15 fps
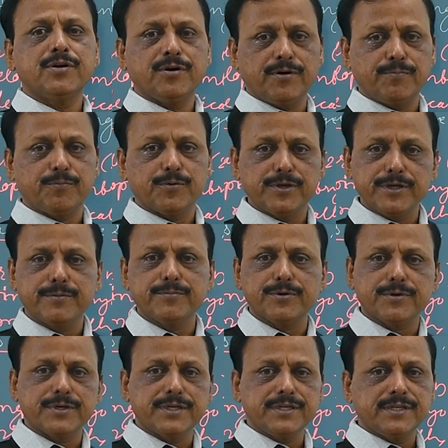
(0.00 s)
of
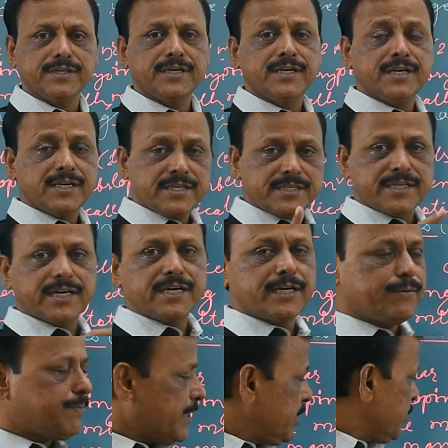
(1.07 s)
polyembryony.
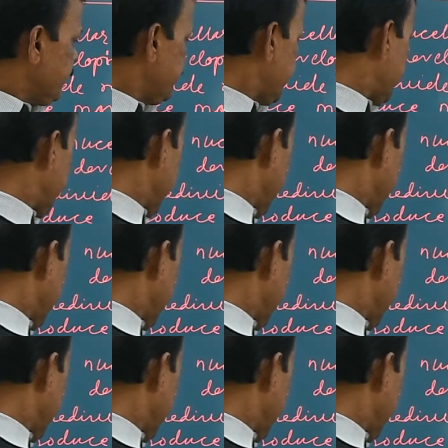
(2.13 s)
Second part of this